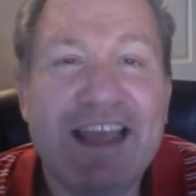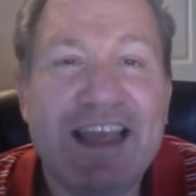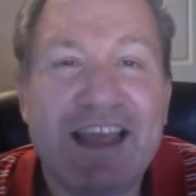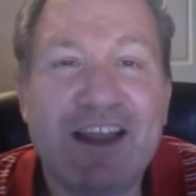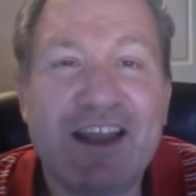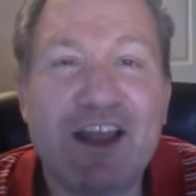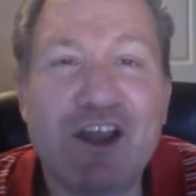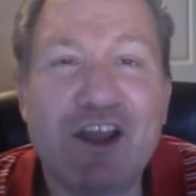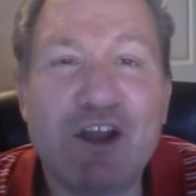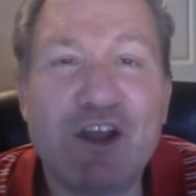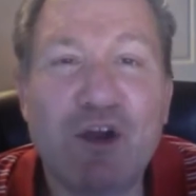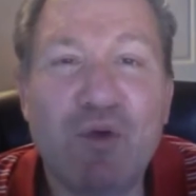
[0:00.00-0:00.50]

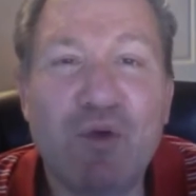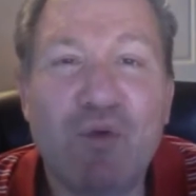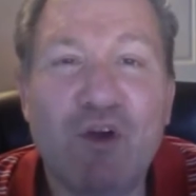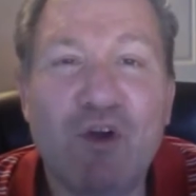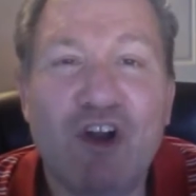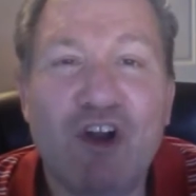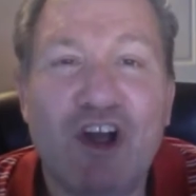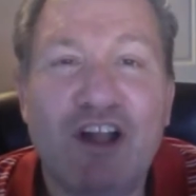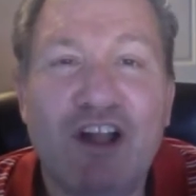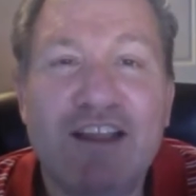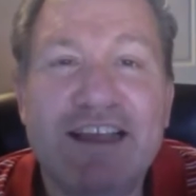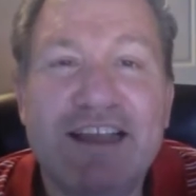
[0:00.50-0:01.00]
And I know
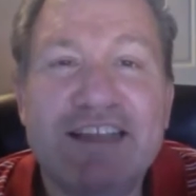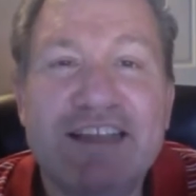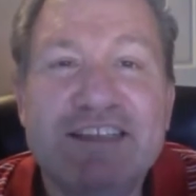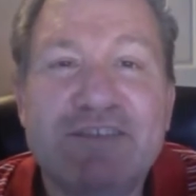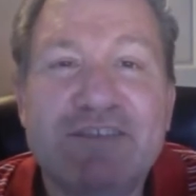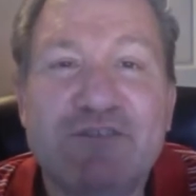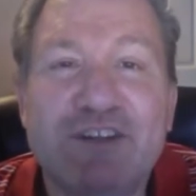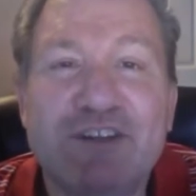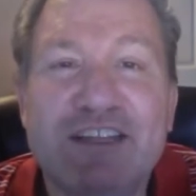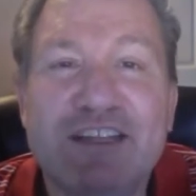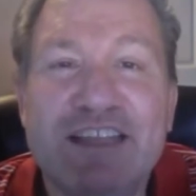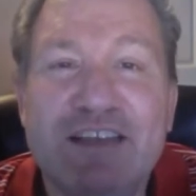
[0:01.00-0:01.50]
we're all at
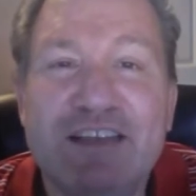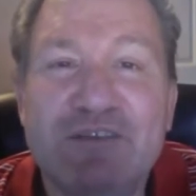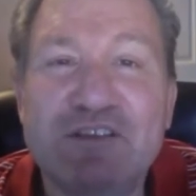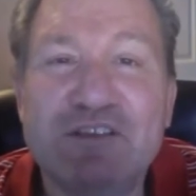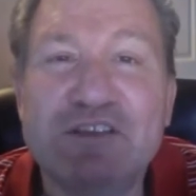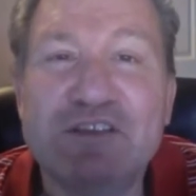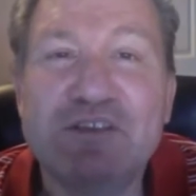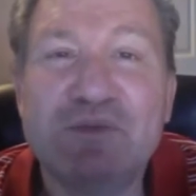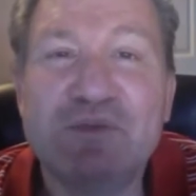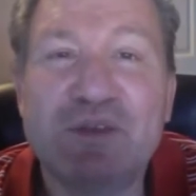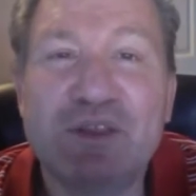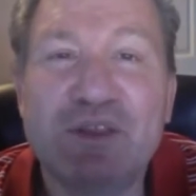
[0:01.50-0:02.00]
different
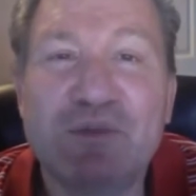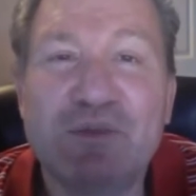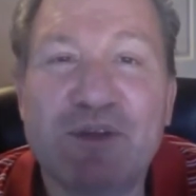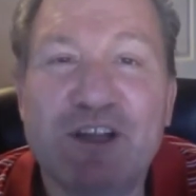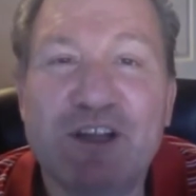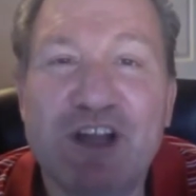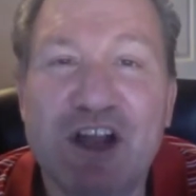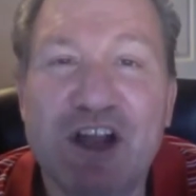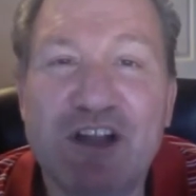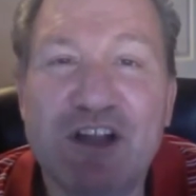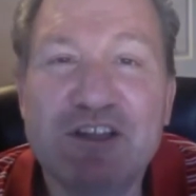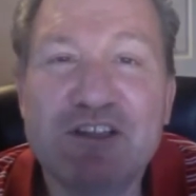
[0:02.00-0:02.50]
levels with
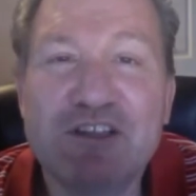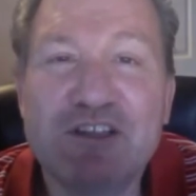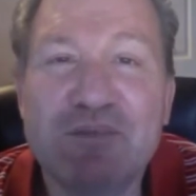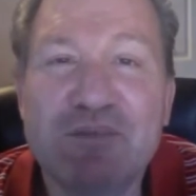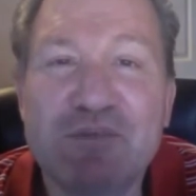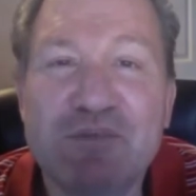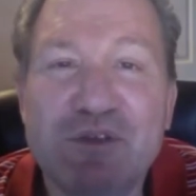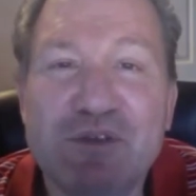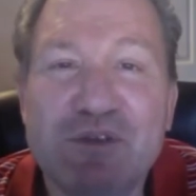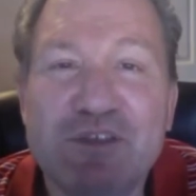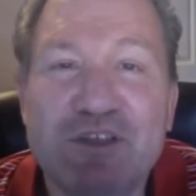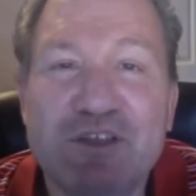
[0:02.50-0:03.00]
regard to
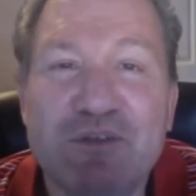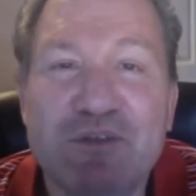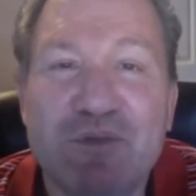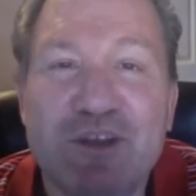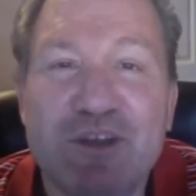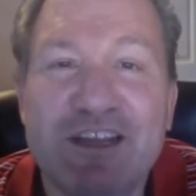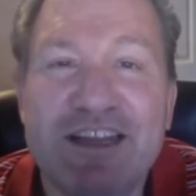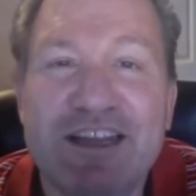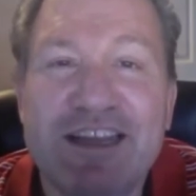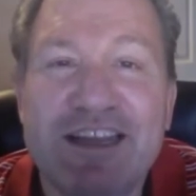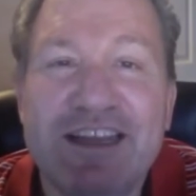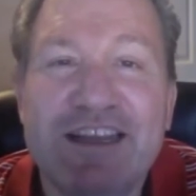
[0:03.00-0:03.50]
music
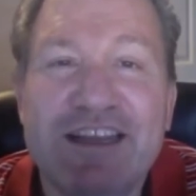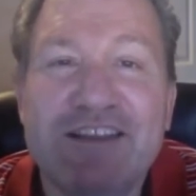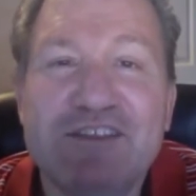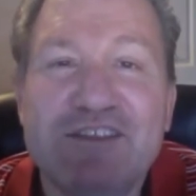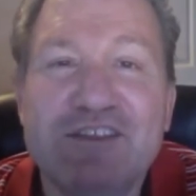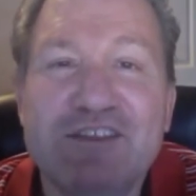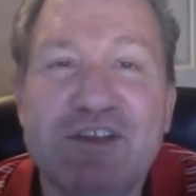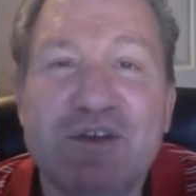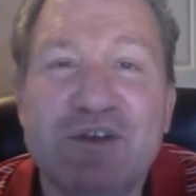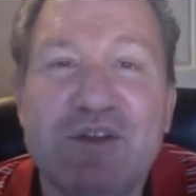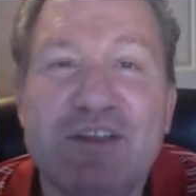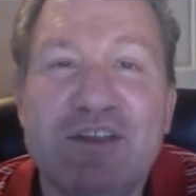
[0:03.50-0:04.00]
reading, and
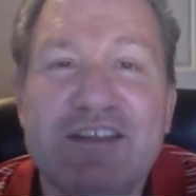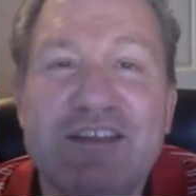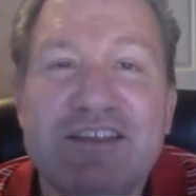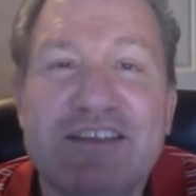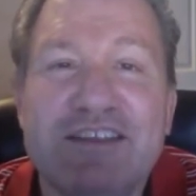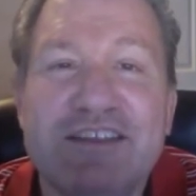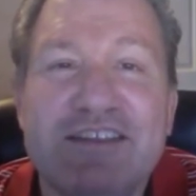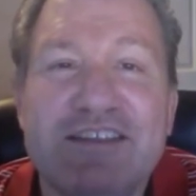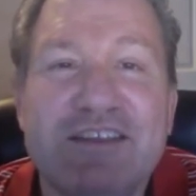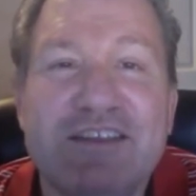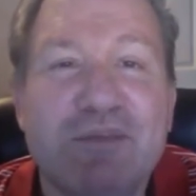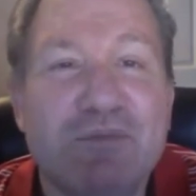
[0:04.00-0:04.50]
so this
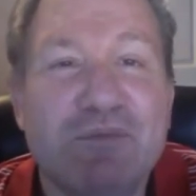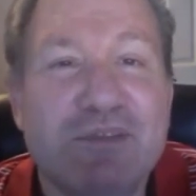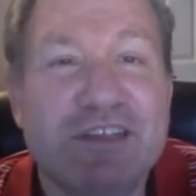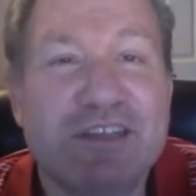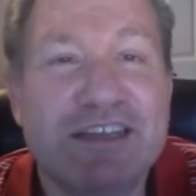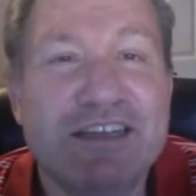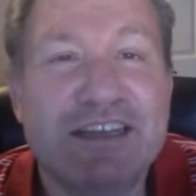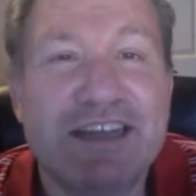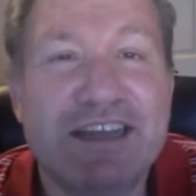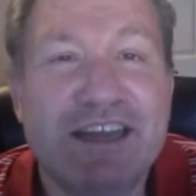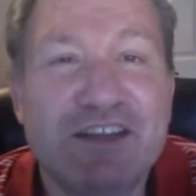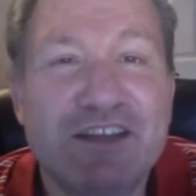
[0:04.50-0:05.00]
is
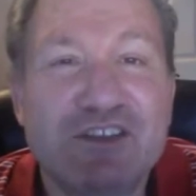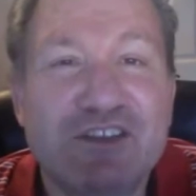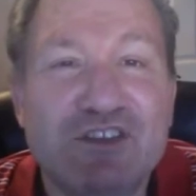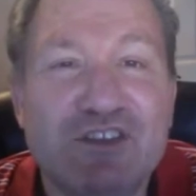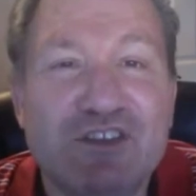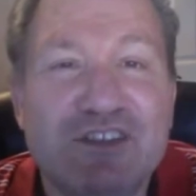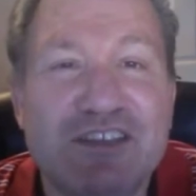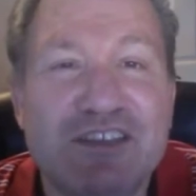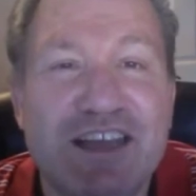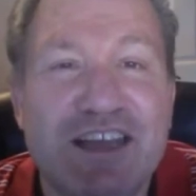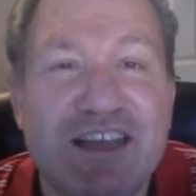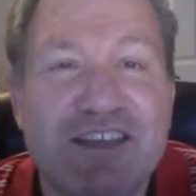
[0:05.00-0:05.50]
simply an
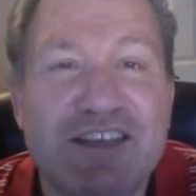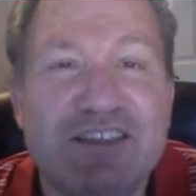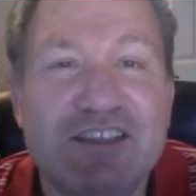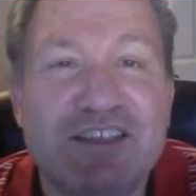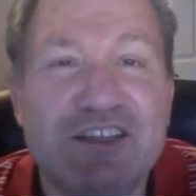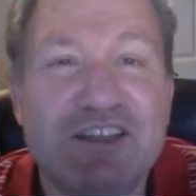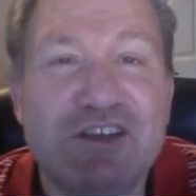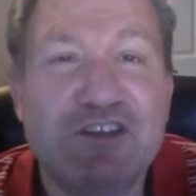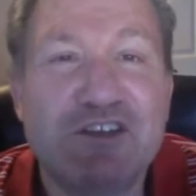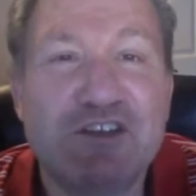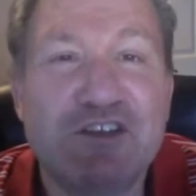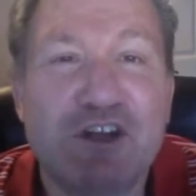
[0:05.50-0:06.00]
exercise to
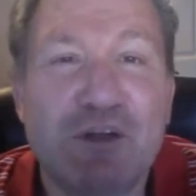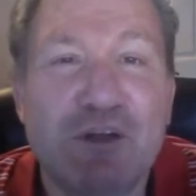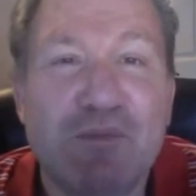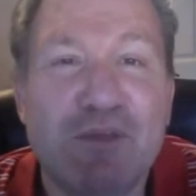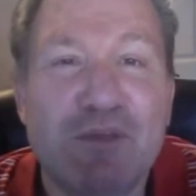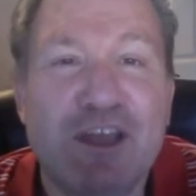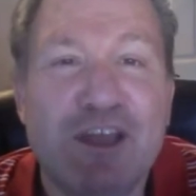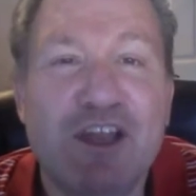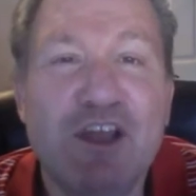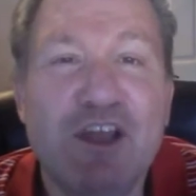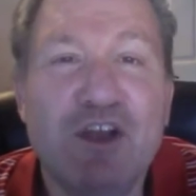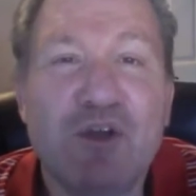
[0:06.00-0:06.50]

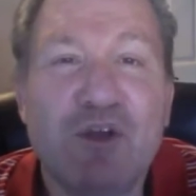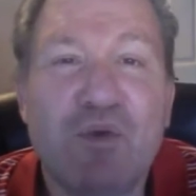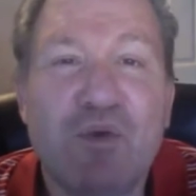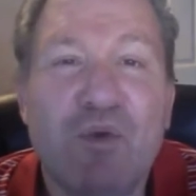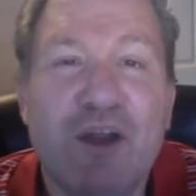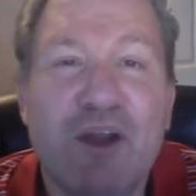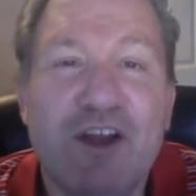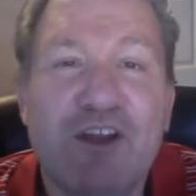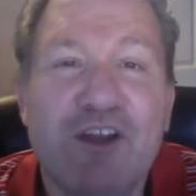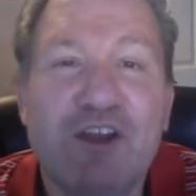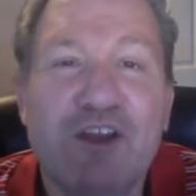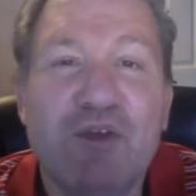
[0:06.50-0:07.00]
determine
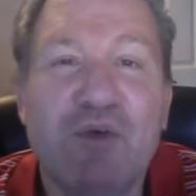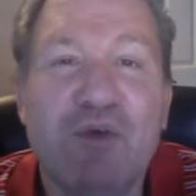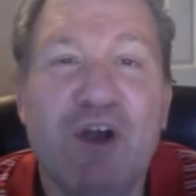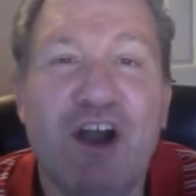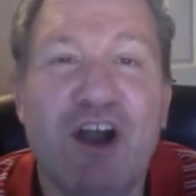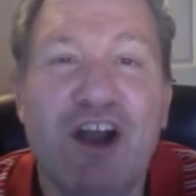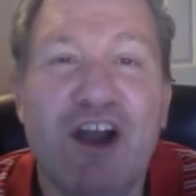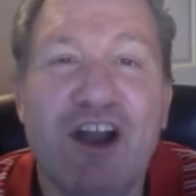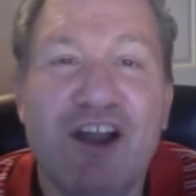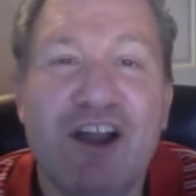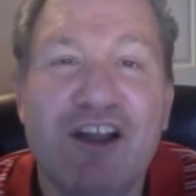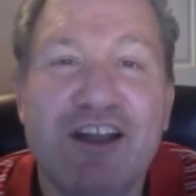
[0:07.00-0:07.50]
where you
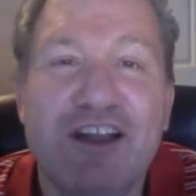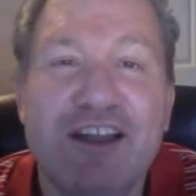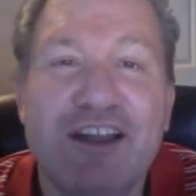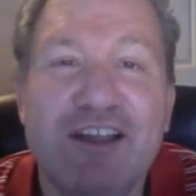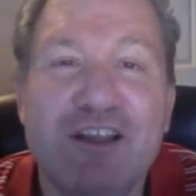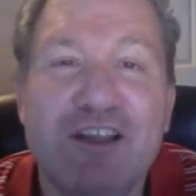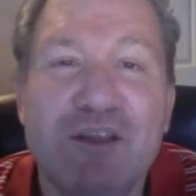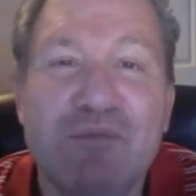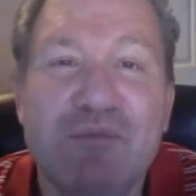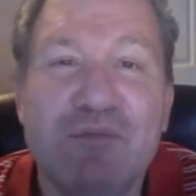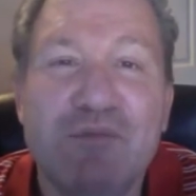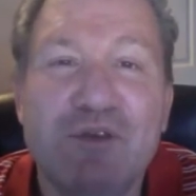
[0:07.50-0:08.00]
are
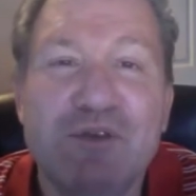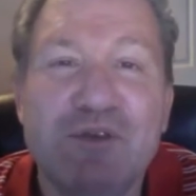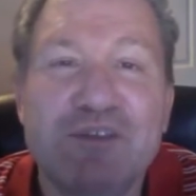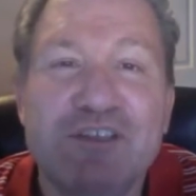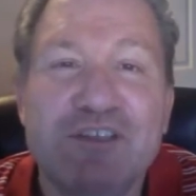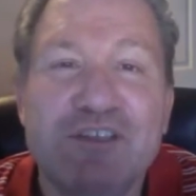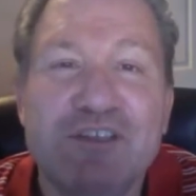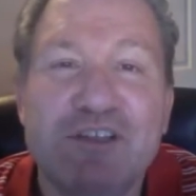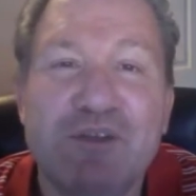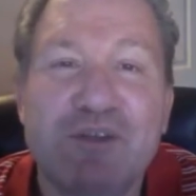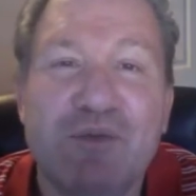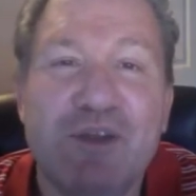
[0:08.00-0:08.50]
in the
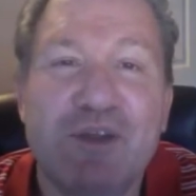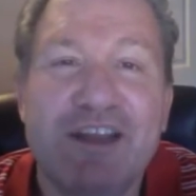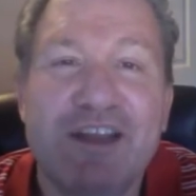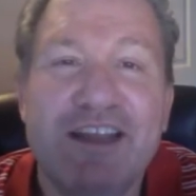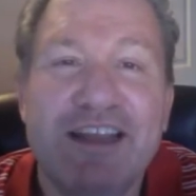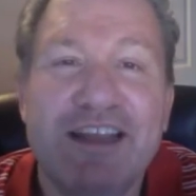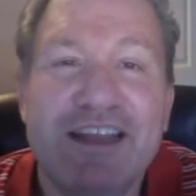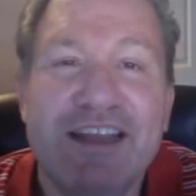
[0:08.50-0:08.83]
music reading